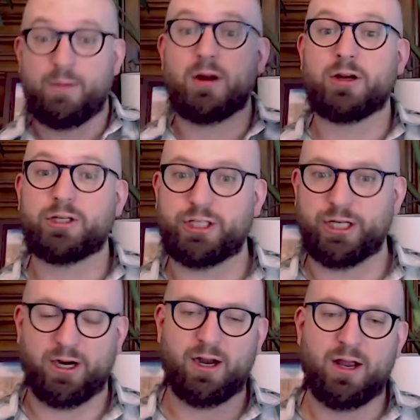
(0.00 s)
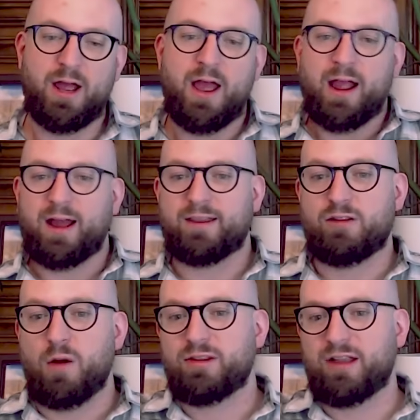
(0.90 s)
emerge here, because it's
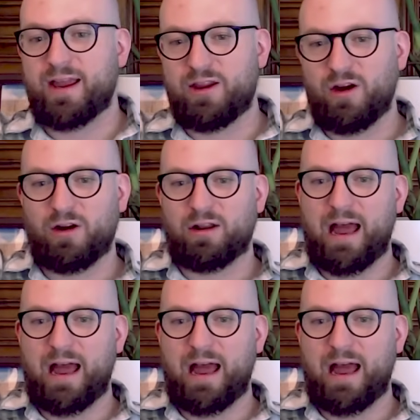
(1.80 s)
almost like you're